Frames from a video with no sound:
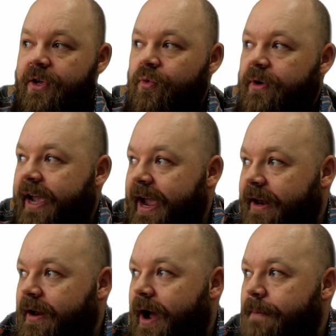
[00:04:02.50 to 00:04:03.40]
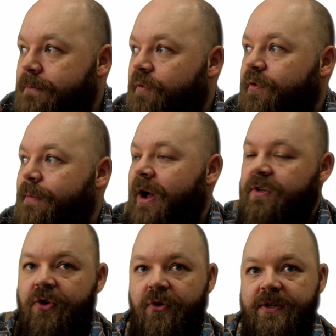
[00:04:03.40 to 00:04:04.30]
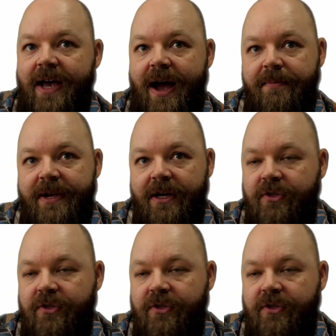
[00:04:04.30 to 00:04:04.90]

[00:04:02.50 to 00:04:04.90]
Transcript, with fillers: you can uh, move your mouse cursor up here